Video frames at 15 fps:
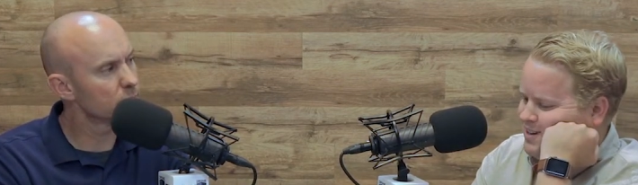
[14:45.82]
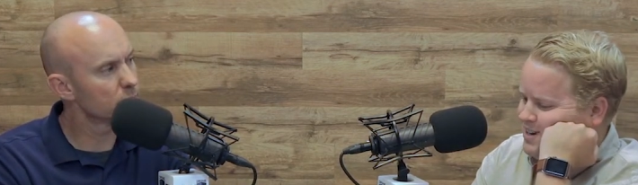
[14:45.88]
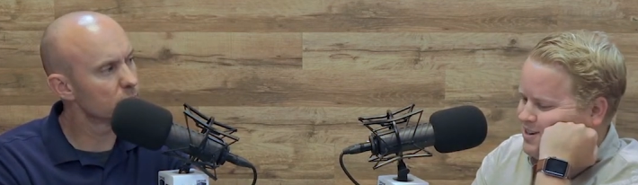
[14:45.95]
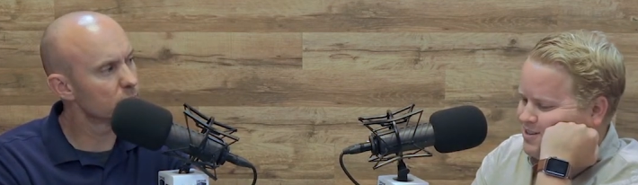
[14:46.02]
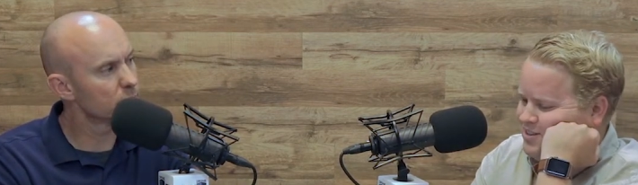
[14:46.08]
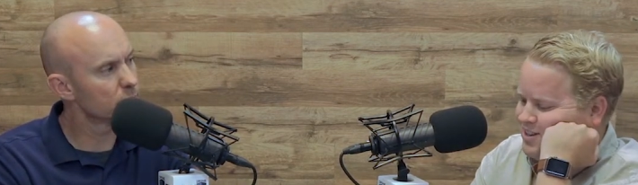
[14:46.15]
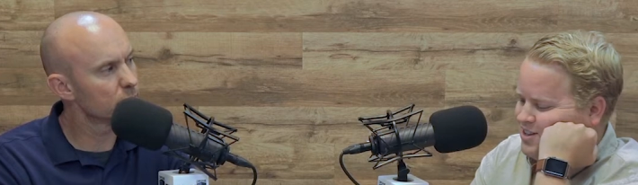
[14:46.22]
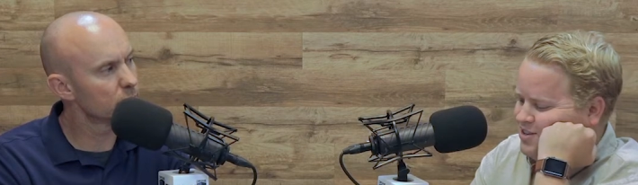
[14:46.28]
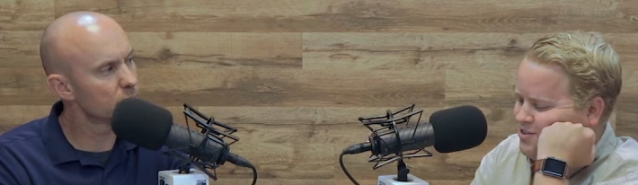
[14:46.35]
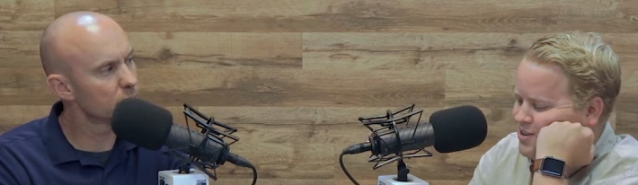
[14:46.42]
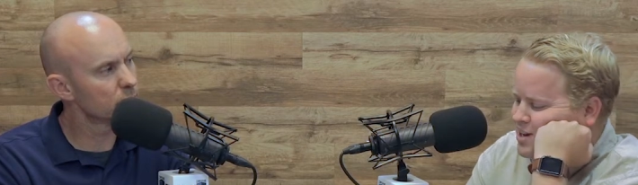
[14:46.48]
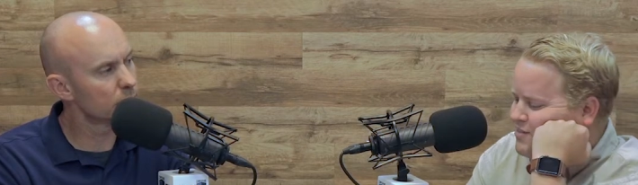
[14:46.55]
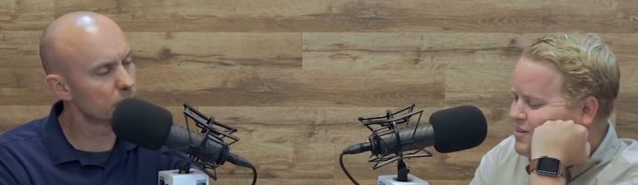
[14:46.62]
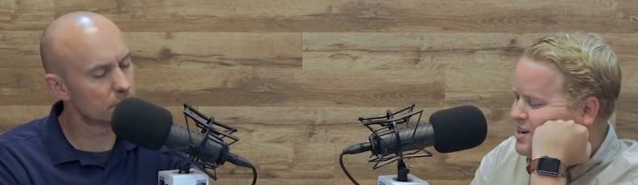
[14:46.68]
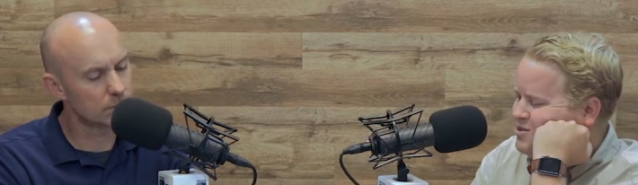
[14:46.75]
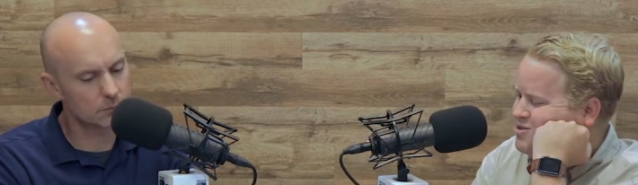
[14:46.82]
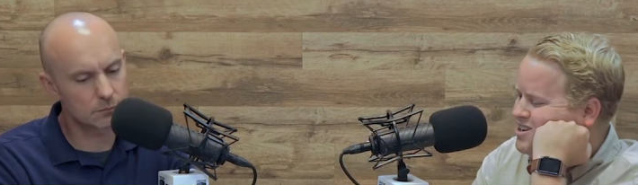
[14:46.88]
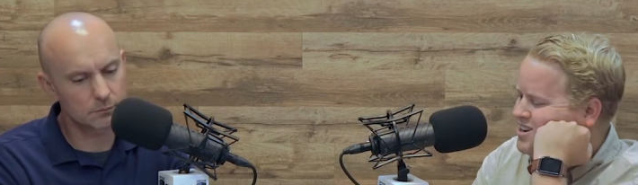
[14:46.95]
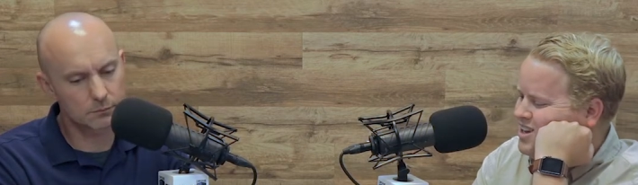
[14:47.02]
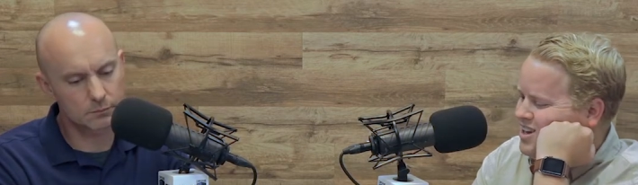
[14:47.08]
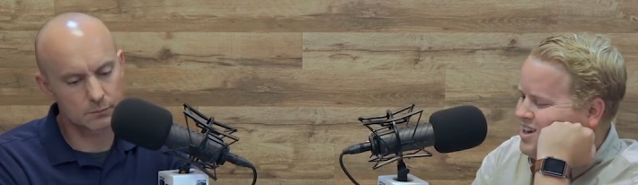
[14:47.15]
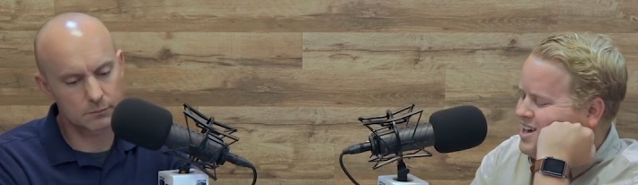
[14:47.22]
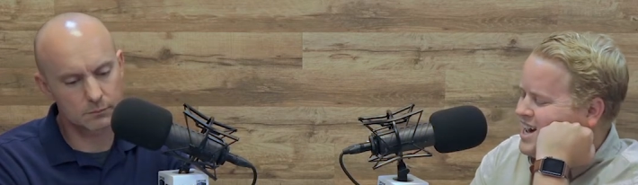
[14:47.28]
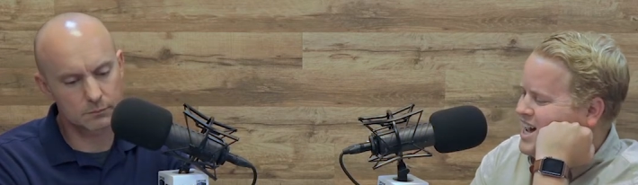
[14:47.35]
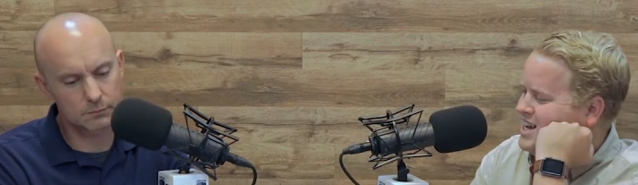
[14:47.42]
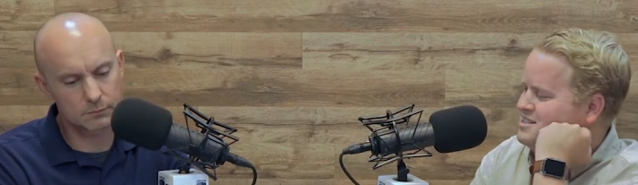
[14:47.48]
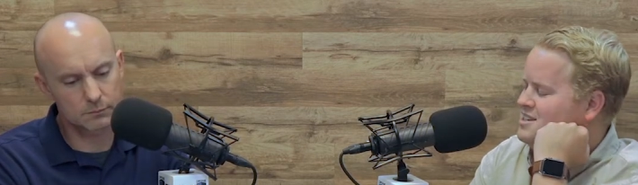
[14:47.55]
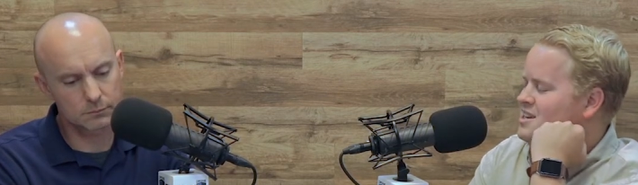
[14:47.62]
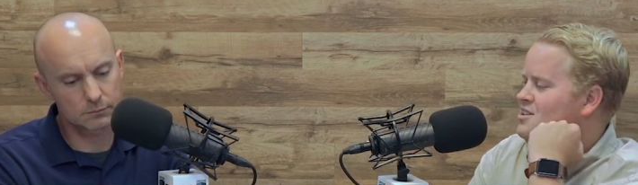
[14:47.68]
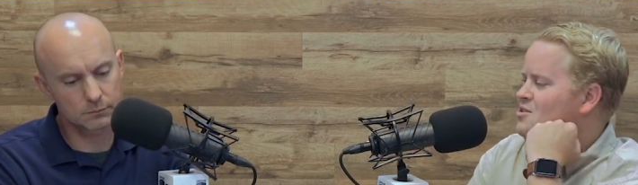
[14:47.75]
Speaker 1: here. Like you don't have anyone
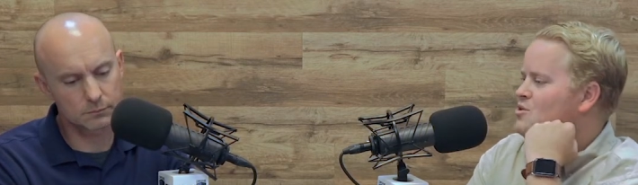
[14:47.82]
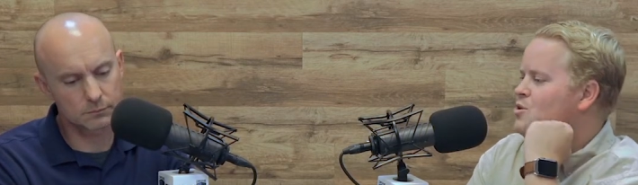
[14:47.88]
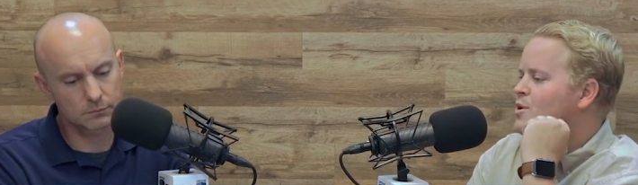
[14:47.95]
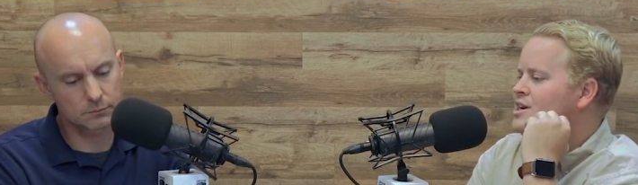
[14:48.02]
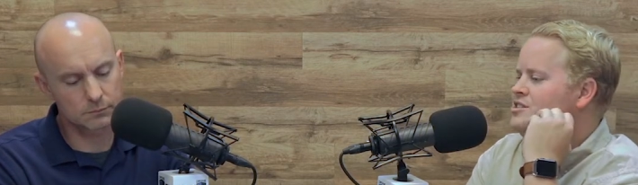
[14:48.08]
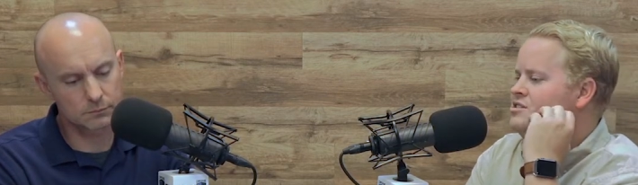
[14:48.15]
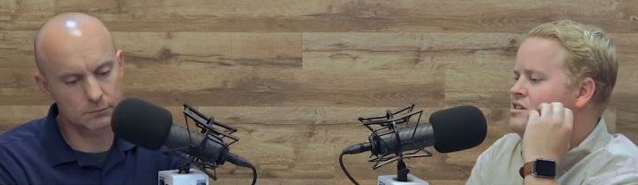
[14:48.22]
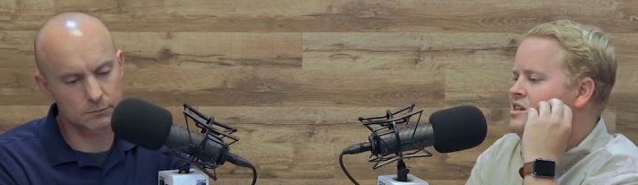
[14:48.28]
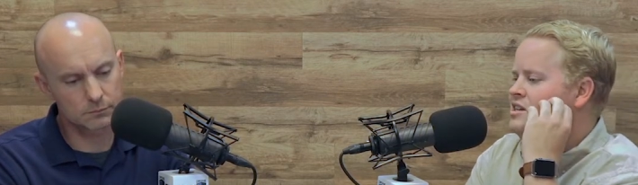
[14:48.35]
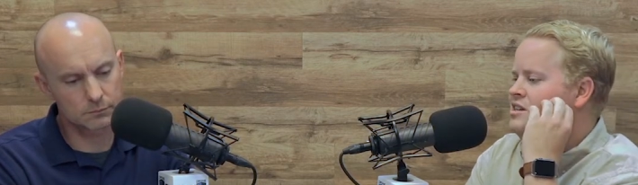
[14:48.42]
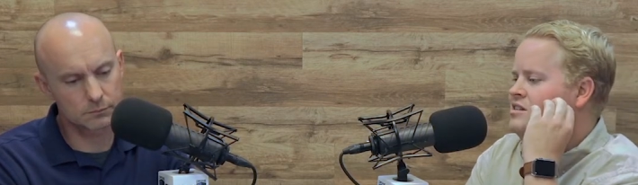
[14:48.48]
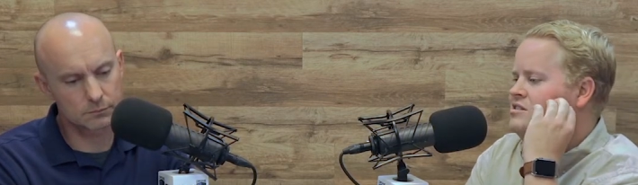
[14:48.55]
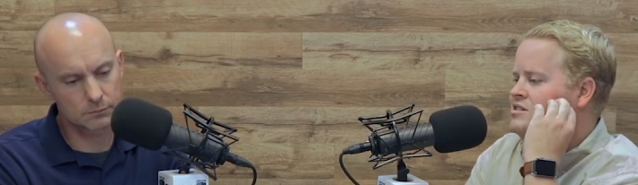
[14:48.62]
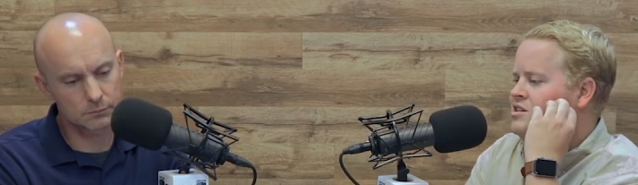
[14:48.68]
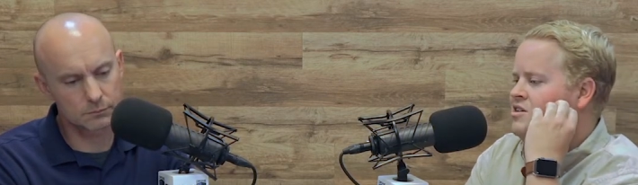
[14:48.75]
asking you questions.